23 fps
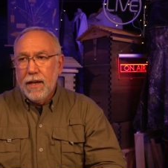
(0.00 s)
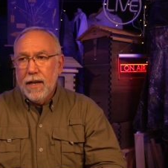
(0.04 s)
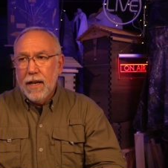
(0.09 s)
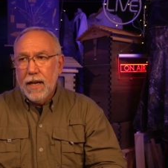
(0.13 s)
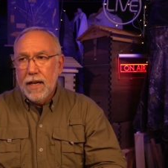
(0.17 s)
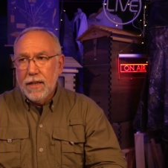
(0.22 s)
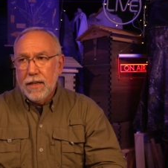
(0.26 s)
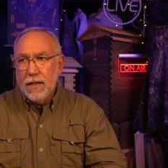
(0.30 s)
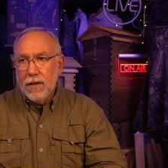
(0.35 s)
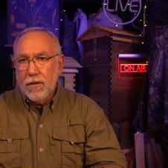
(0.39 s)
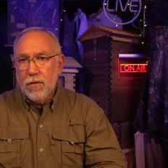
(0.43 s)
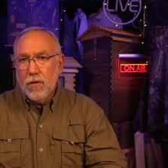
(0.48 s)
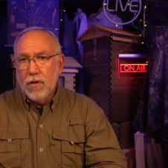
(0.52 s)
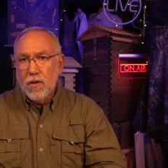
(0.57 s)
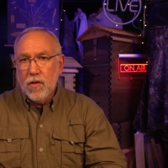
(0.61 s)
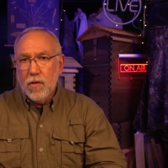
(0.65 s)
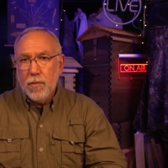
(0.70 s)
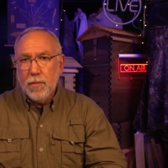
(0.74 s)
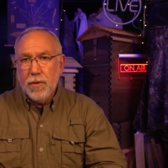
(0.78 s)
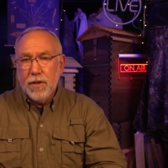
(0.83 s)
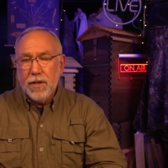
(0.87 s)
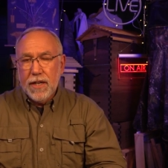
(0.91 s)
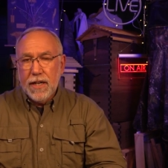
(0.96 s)
And then, of
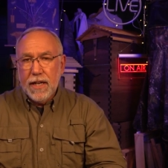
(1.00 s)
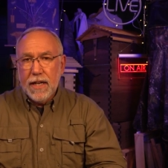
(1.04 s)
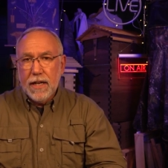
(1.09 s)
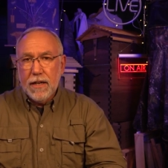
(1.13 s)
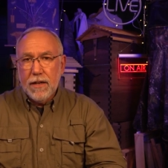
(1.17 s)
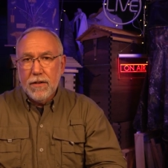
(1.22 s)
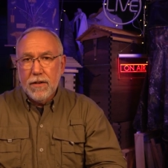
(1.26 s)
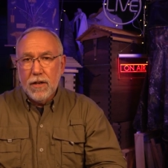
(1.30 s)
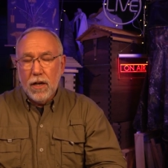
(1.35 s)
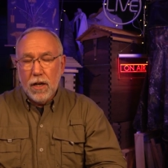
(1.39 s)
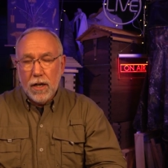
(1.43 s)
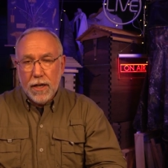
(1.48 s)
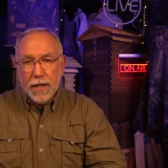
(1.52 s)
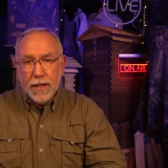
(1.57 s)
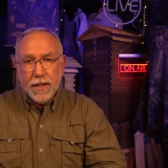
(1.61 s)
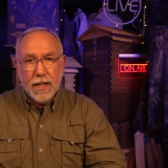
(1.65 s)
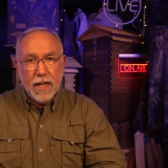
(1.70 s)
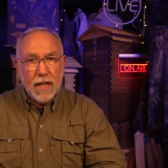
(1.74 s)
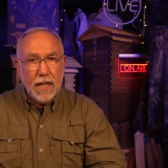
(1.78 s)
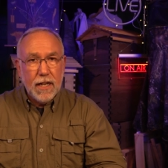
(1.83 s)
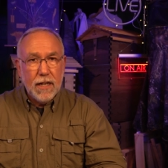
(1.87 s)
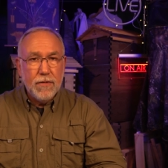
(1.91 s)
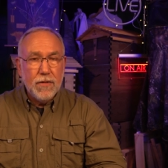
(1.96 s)
course, put it out on
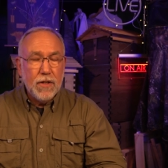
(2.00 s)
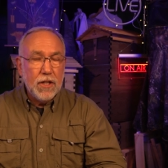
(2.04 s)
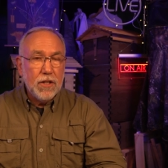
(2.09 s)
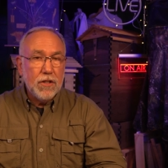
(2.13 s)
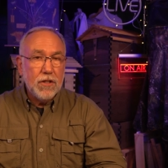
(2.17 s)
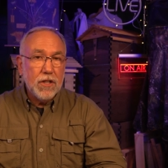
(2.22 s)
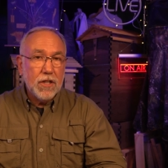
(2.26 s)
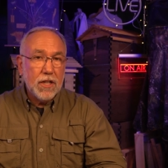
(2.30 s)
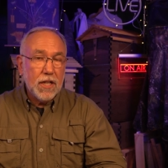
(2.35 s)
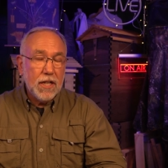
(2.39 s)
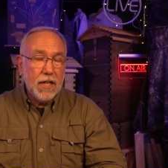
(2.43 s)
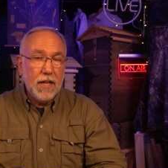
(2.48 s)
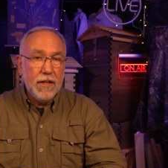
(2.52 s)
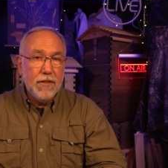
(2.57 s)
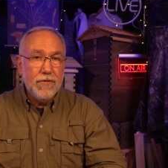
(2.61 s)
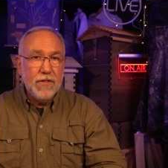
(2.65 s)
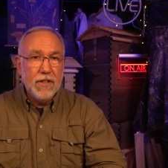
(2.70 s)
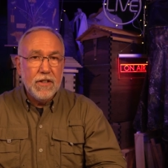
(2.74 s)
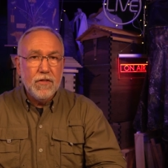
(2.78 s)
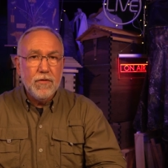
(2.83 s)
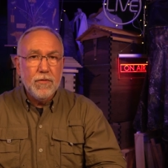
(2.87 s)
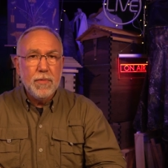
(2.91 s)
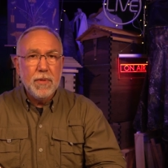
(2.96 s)
the hive that you took it off
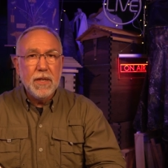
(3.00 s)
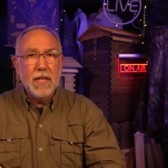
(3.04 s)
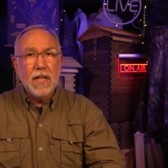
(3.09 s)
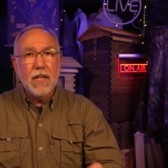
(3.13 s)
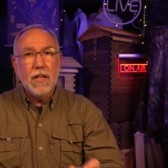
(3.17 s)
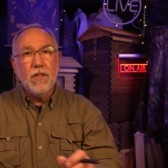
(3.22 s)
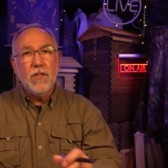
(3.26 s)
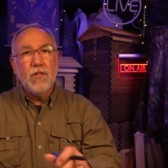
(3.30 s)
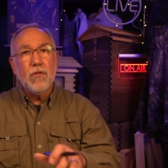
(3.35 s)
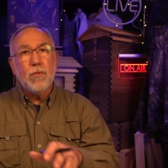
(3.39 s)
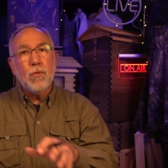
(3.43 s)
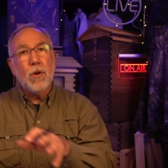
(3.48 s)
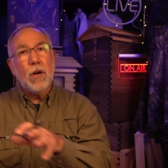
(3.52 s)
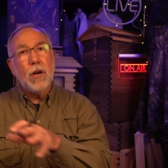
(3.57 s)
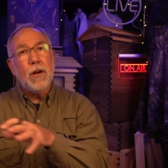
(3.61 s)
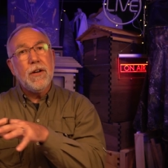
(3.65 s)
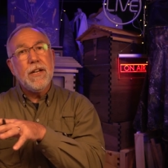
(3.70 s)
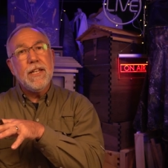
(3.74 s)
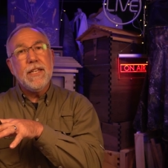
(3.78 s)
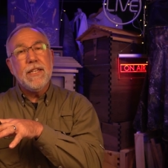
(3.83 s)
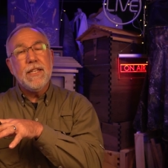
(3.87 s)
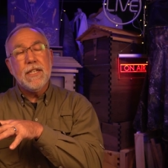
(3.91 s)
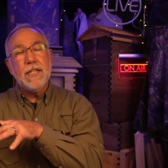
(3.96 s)
of because we're
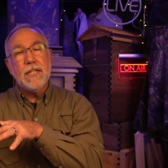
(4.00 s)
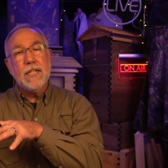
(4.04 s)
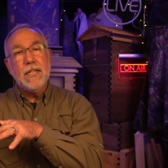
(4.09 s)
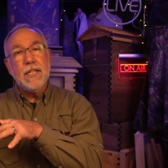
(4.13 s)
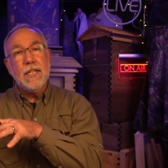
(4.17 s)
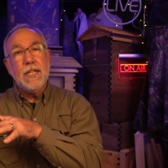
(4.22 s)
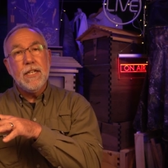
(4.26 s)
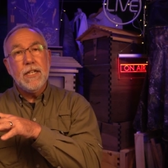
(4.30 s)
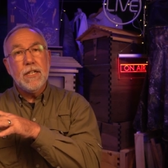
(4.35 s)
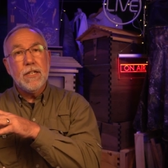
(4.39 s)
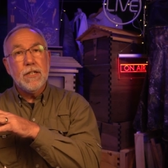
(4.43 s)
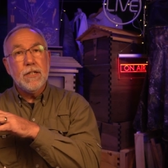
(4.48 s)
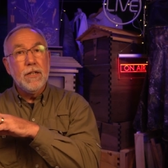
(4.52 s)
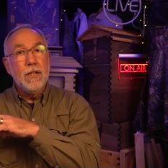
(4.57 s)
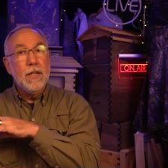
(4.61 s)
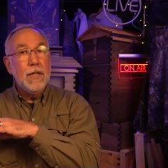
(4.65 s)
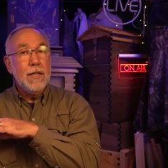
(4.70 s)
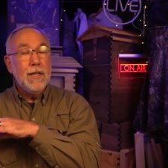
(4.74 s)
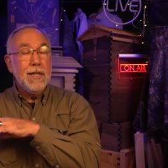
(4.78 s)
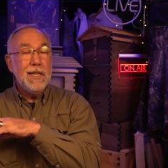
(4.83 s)
already at the end of the year.